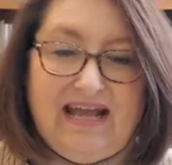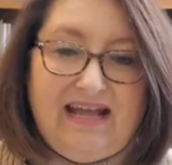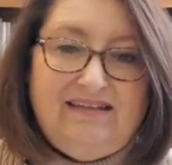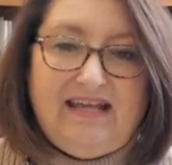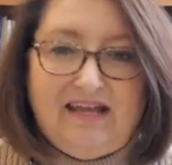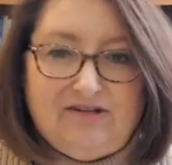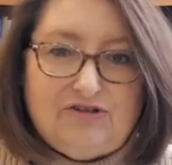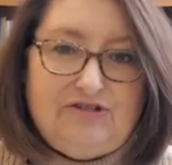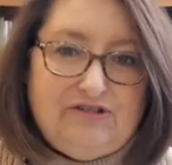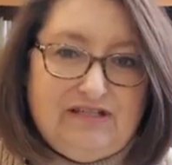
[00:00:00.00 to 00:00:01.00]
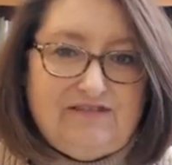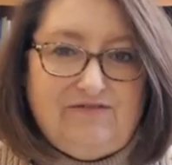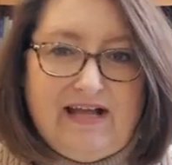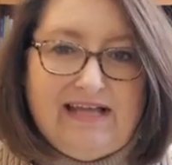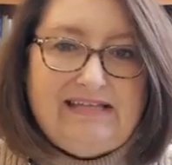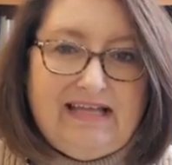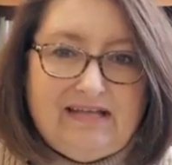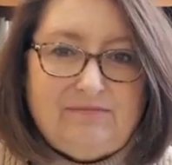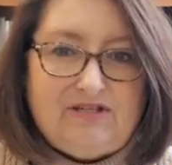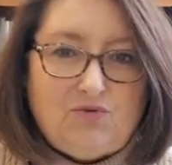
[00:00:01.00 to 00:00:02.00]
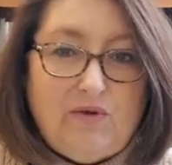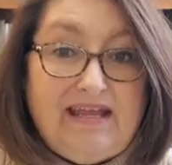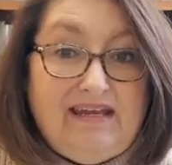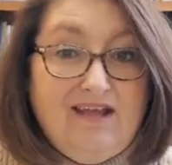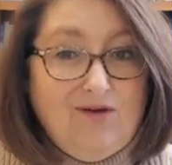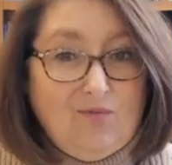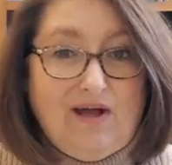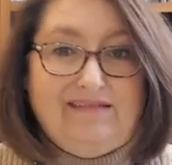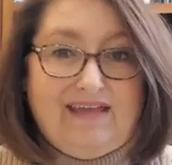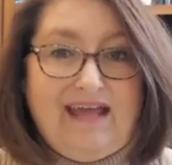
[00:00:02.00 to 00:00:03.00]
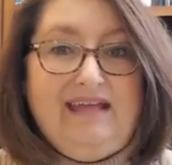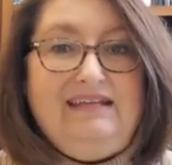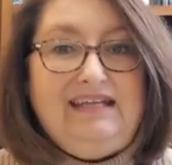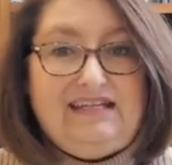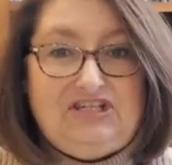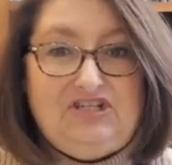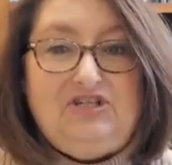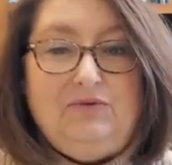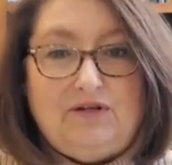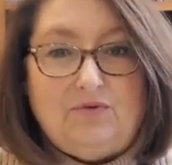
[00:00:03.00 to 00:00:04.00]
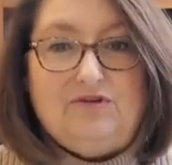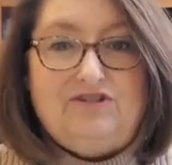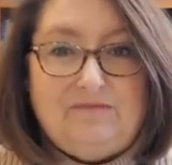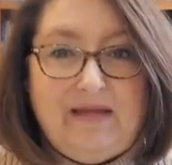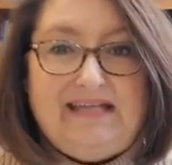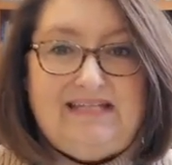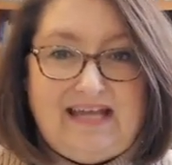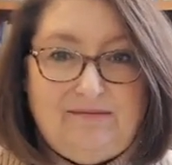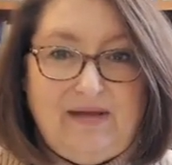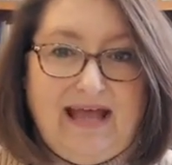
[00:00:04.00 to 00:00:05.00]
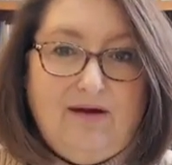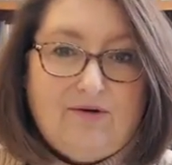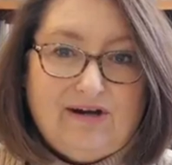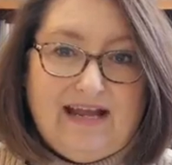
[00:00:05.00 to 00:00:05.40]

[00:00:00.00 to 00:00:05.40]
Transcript: And they understood this fine line between what they needed to do in order to maintain power.